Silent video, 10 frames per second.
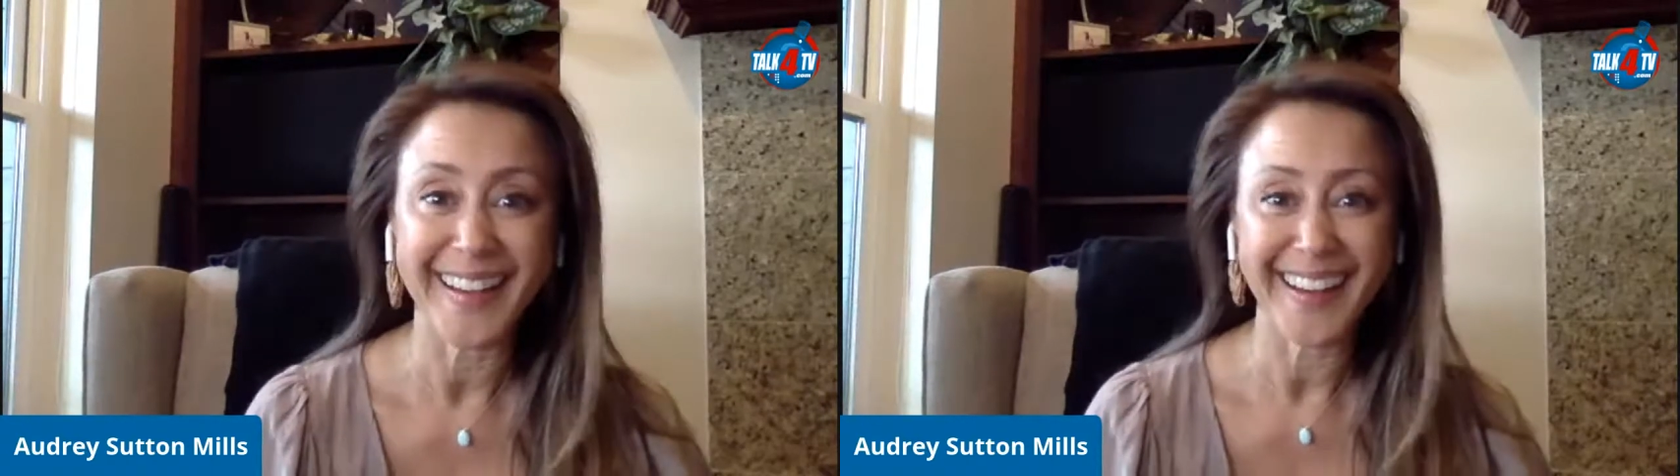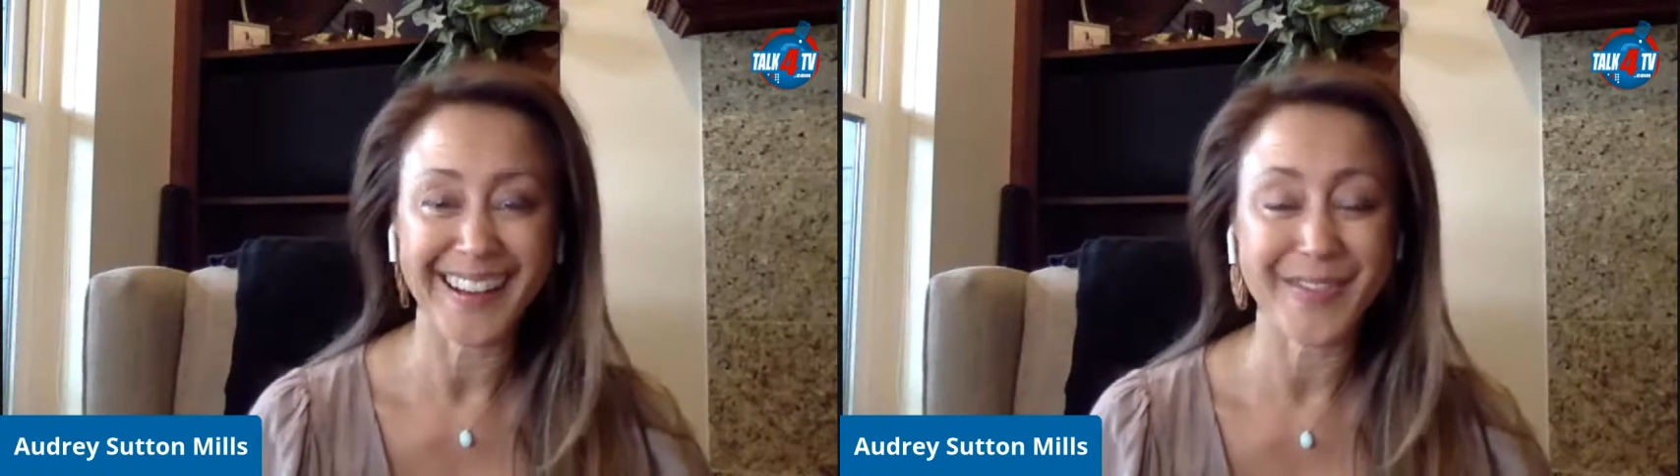
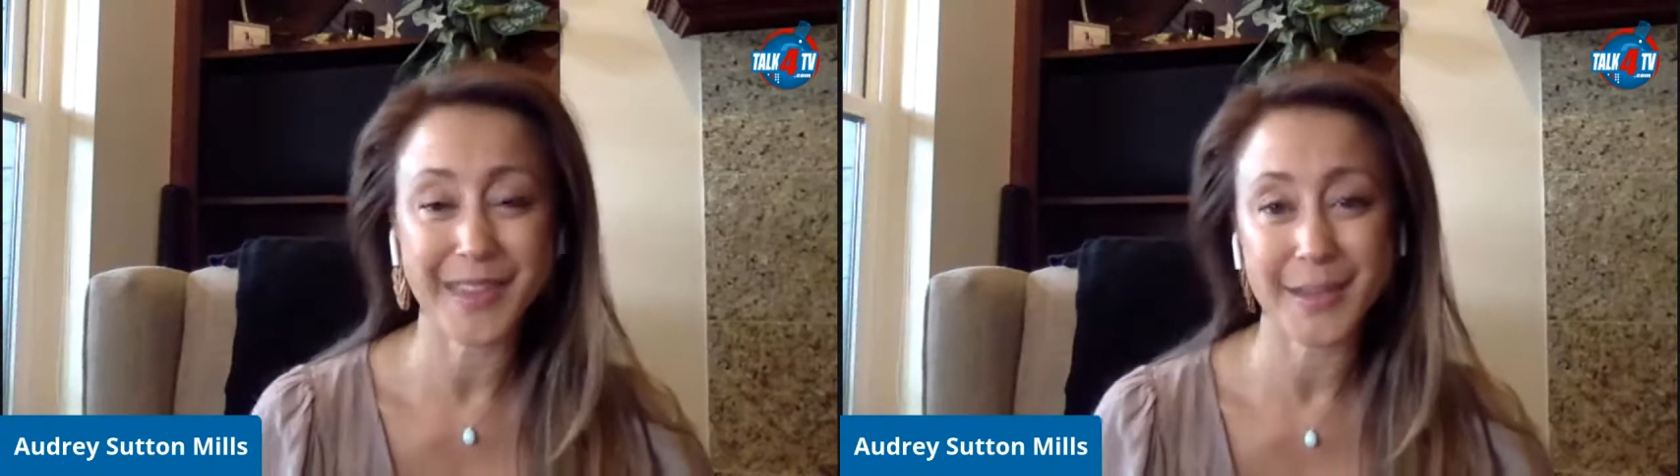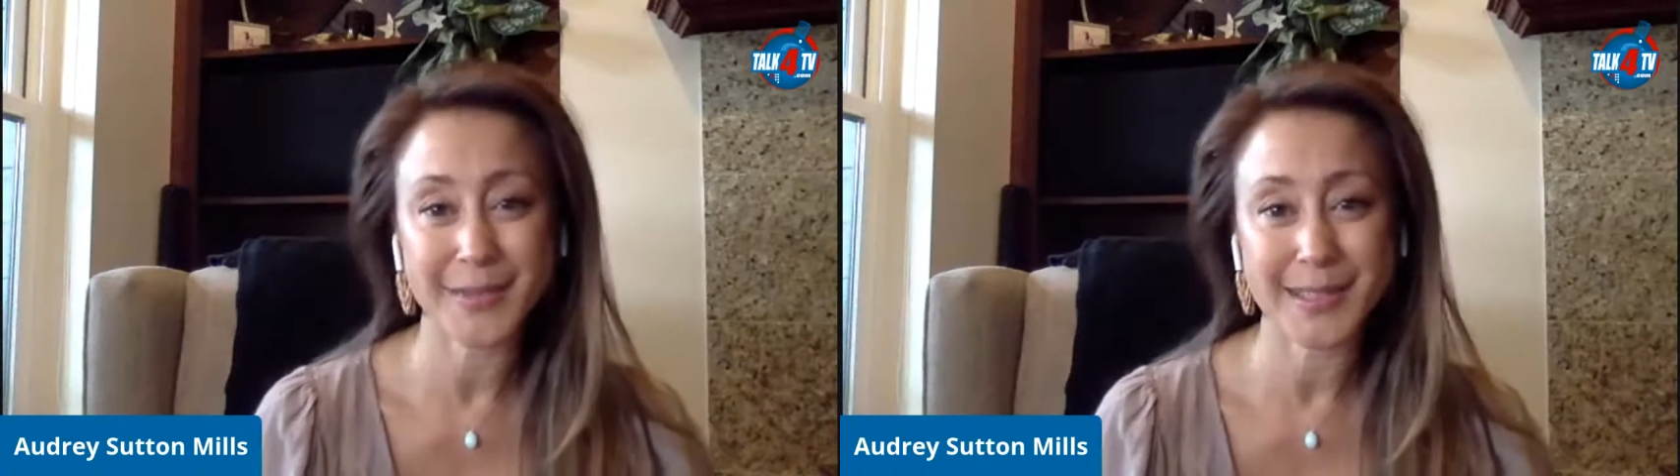have
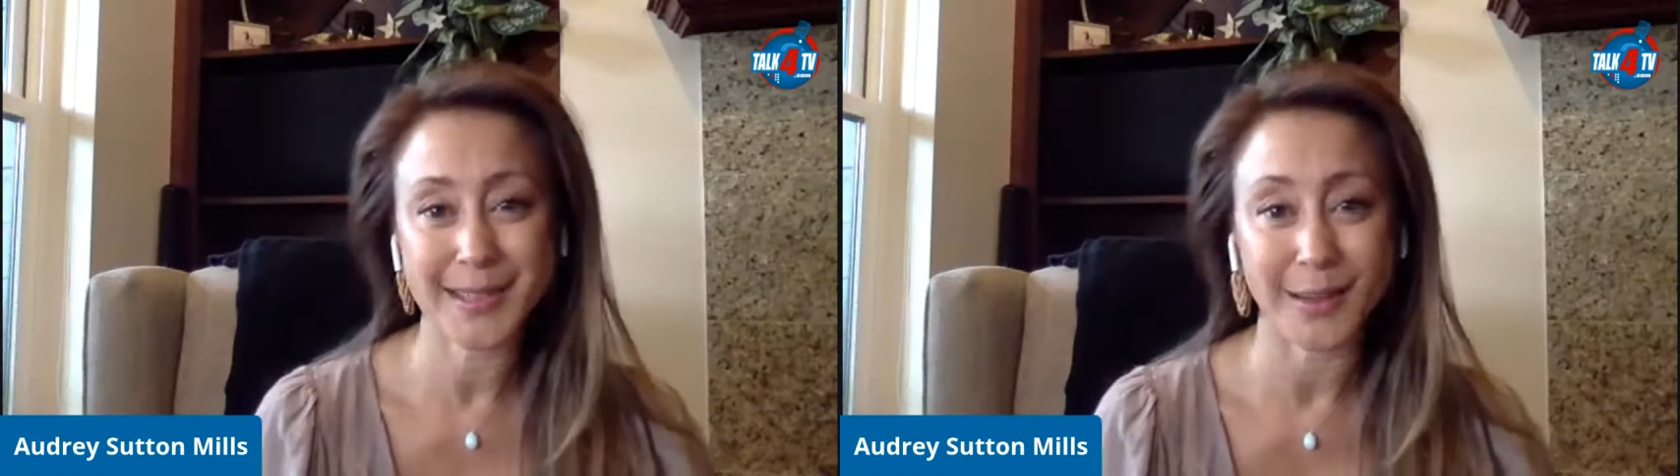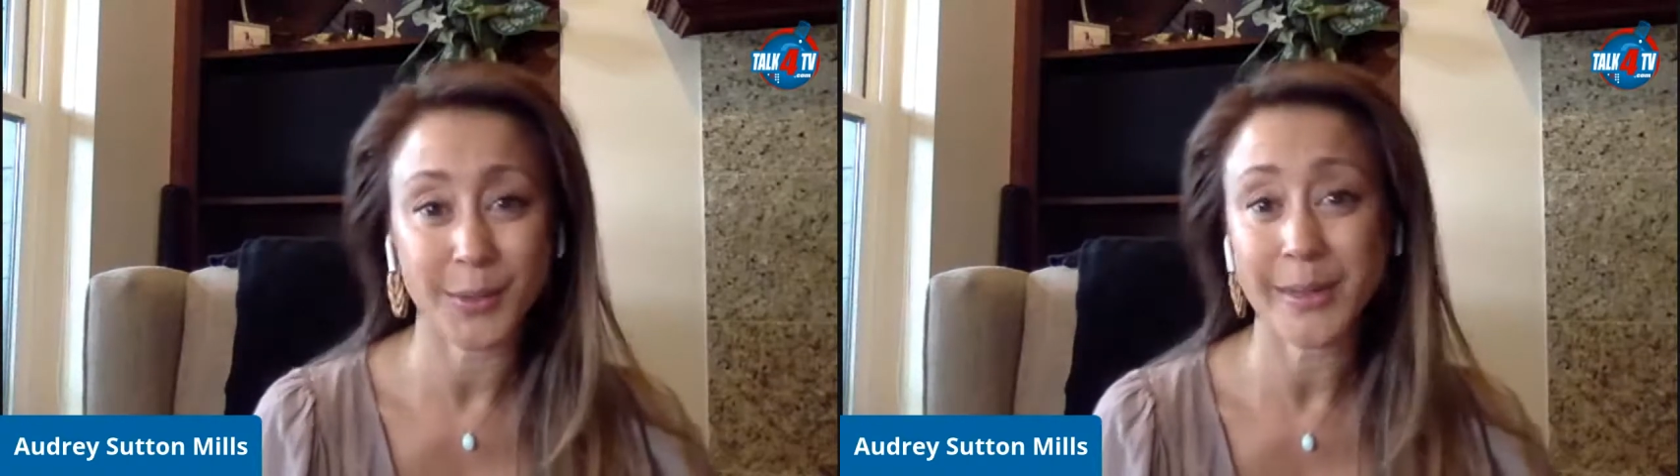gifts
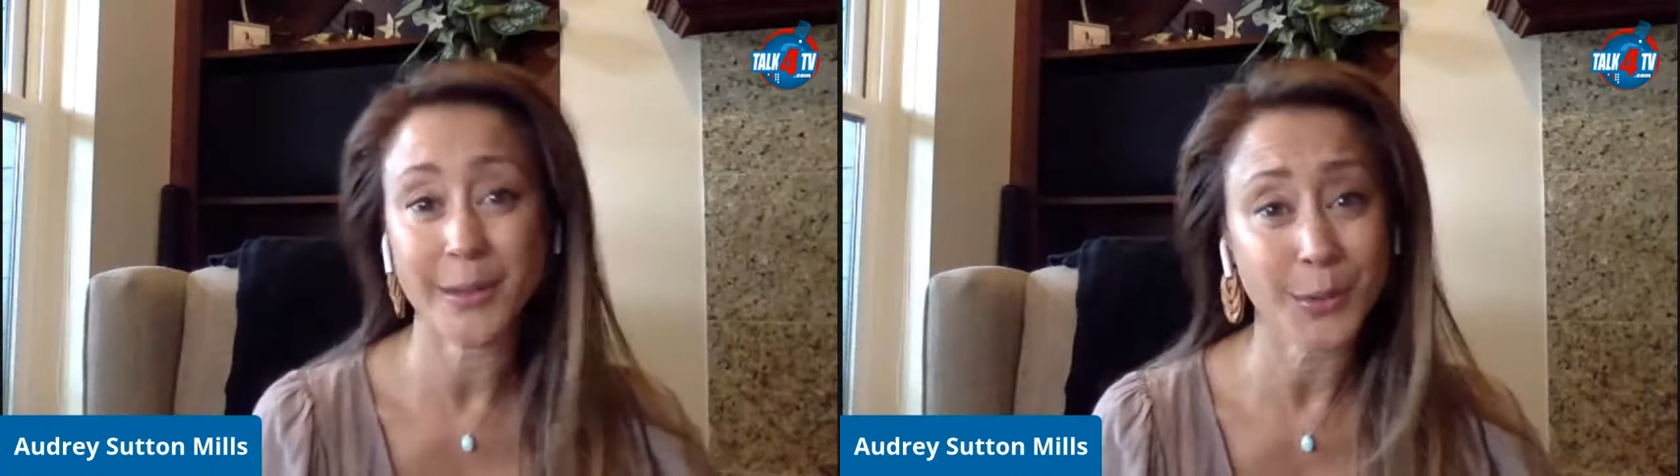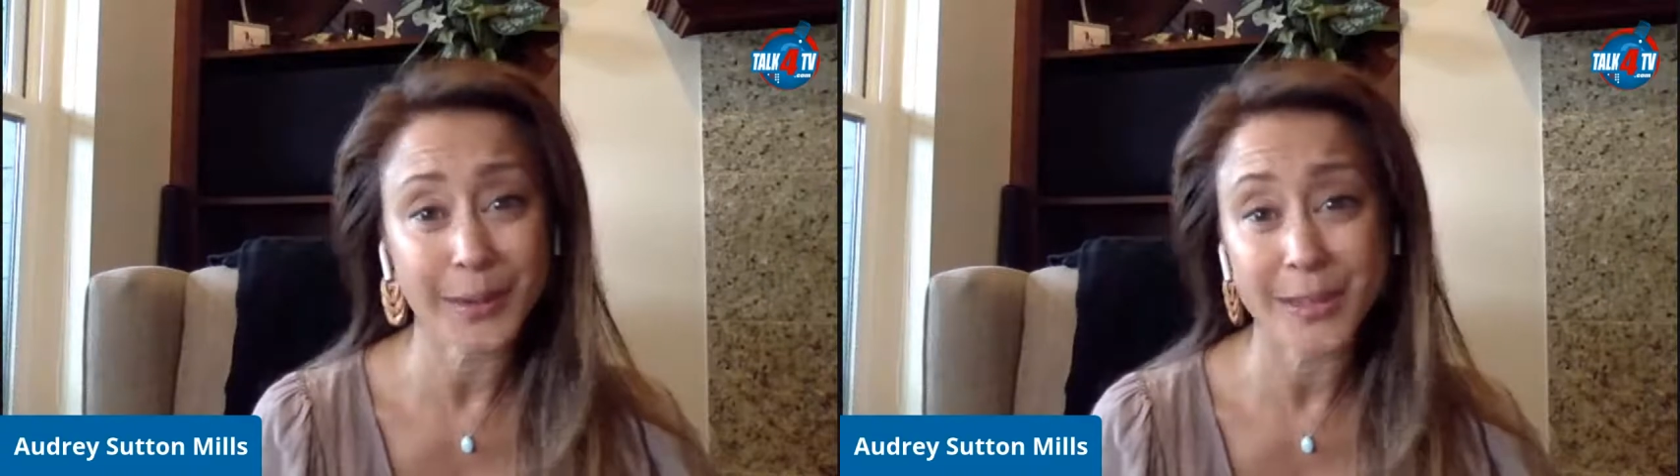that only
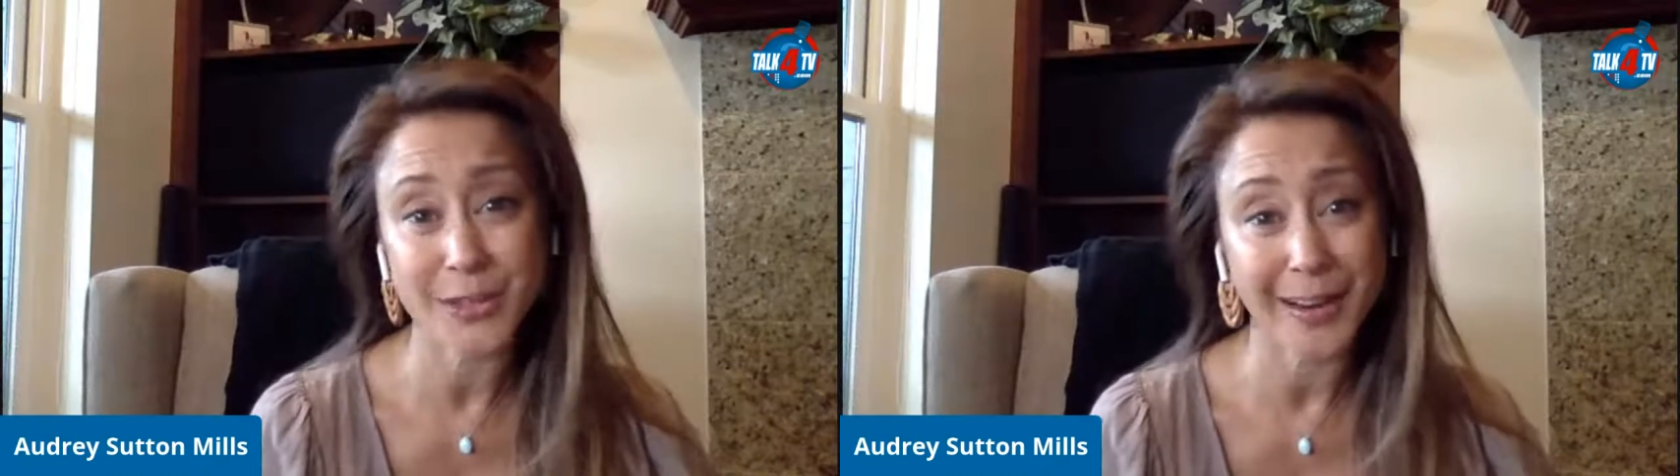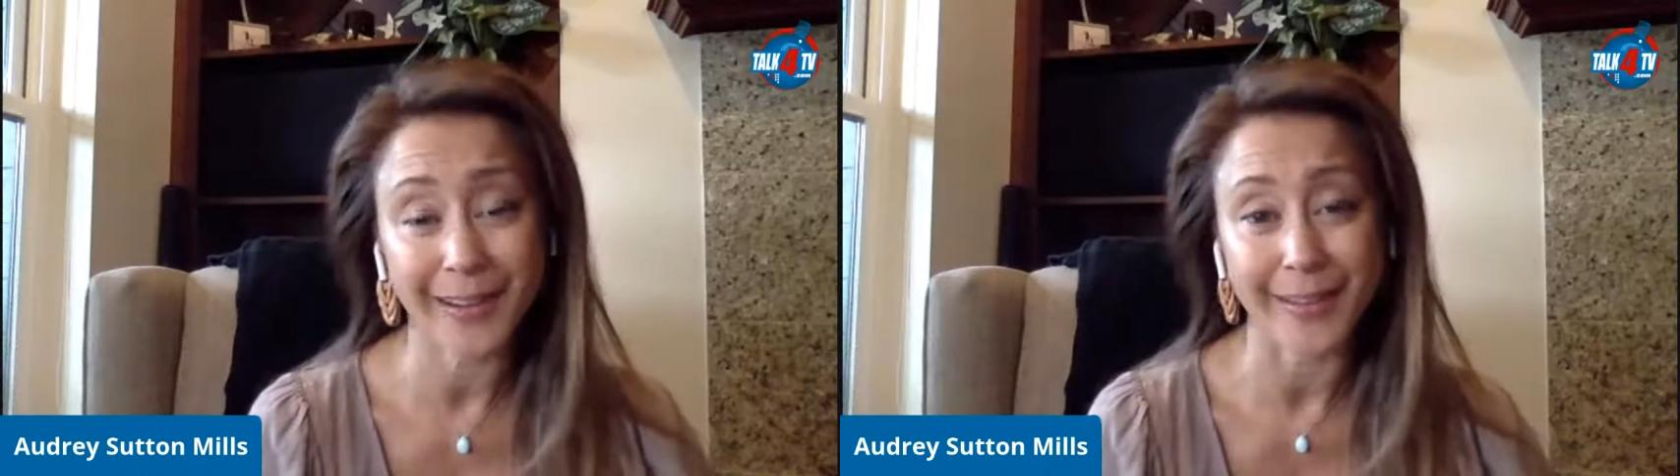you can
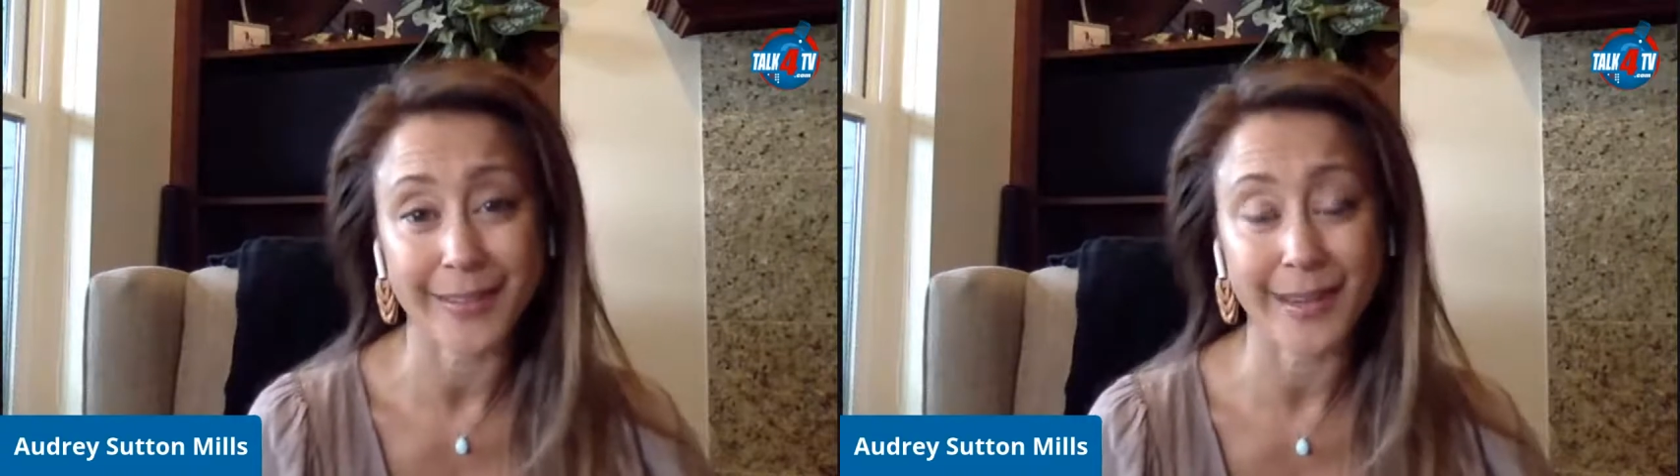share